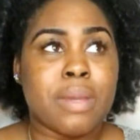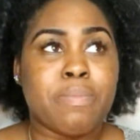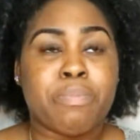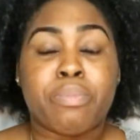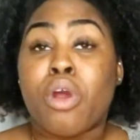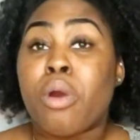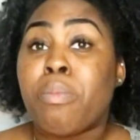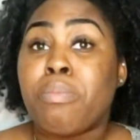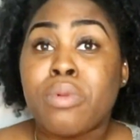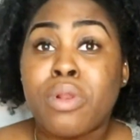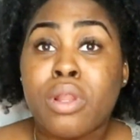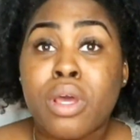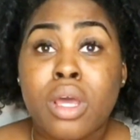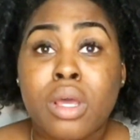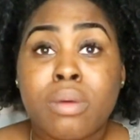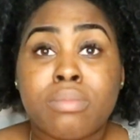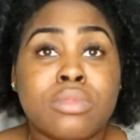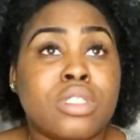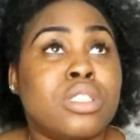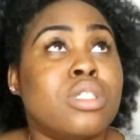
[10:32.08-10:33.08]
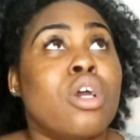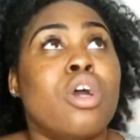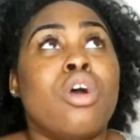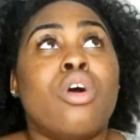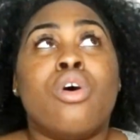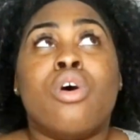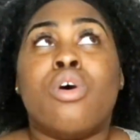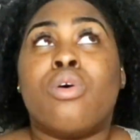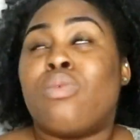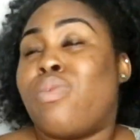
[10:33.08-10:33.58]
problems
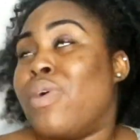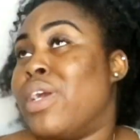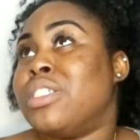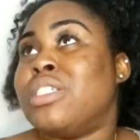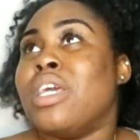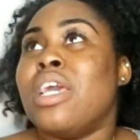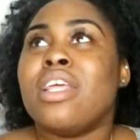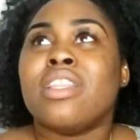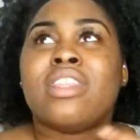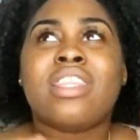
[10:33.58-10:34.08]
or questions?